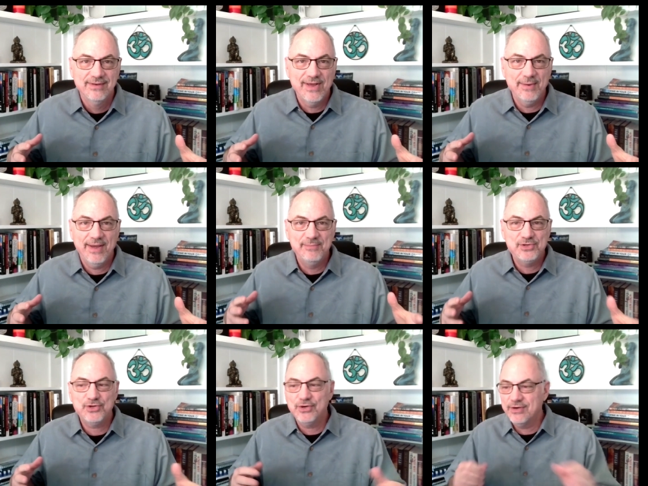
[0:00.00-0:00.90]
Now, I'm
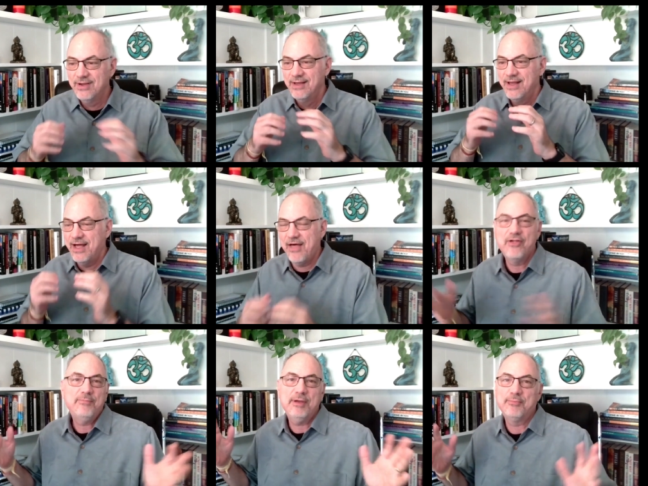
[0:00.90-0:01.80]
sure
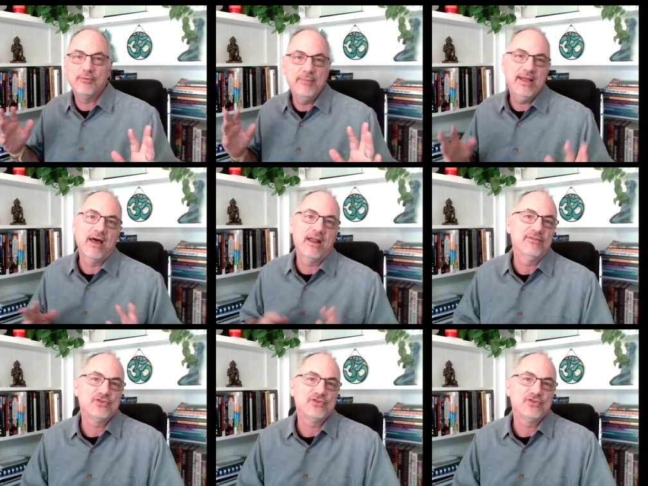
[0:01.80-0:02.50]
other people may not have